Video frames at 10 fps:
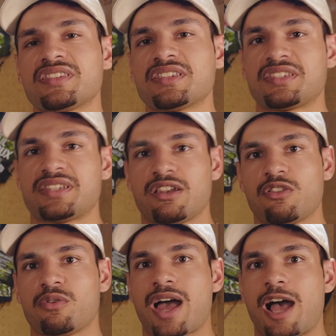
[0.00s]
this as a
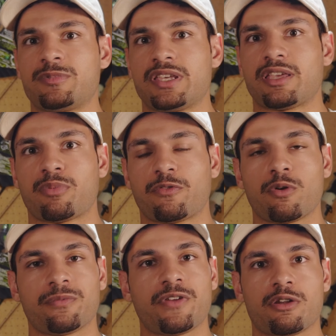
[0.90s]
standalone optic
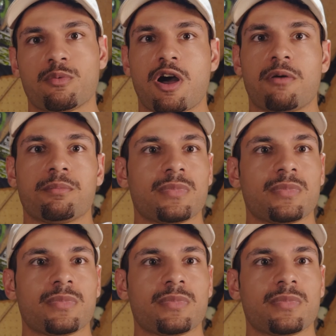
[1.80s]
performed very well.